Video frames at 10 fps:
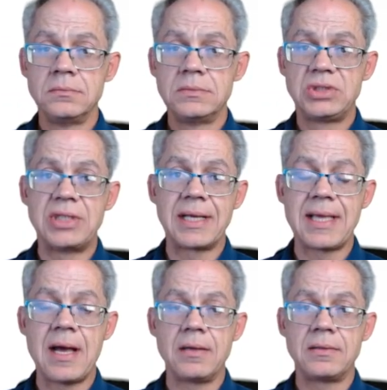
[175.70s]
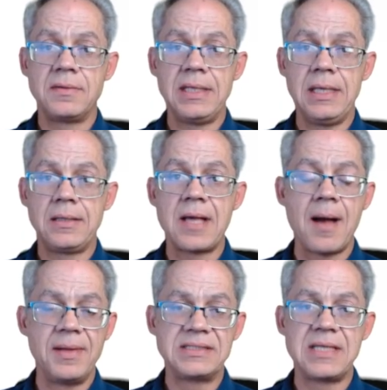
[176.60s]
check out the
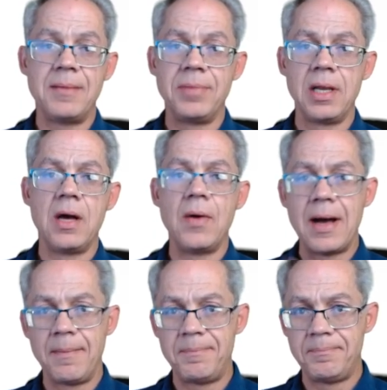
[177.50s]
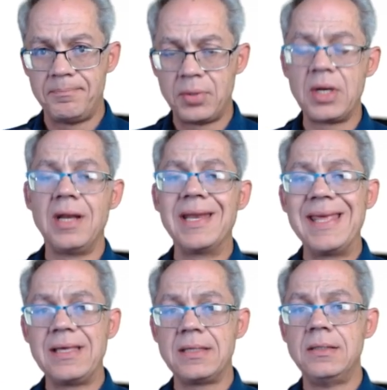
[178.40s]
comments down below. I'll put a
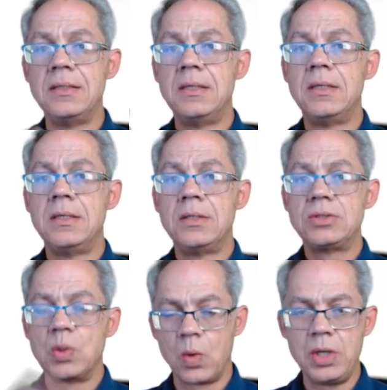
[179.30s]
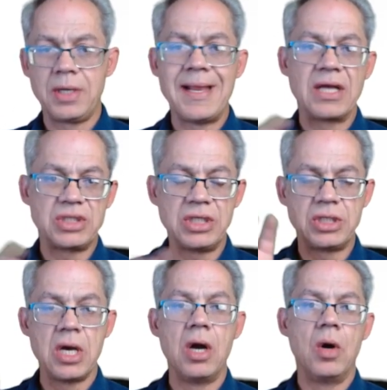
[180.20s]
link to where you can actually
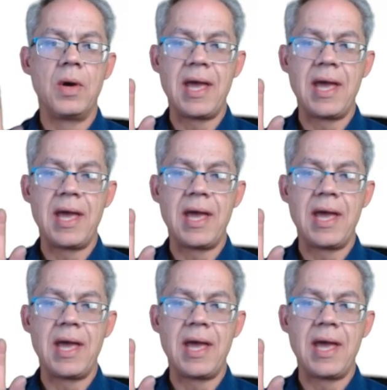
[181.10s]
go